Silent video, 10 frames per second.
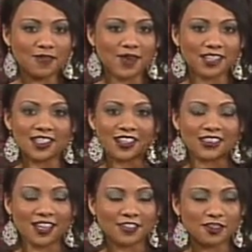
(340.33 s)
Matt Dillon,
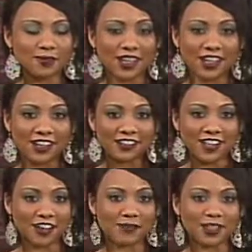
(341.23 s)
thanks for being here and
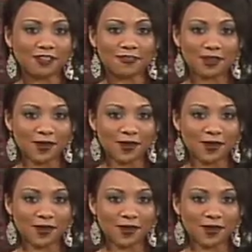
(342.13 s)
talking about the film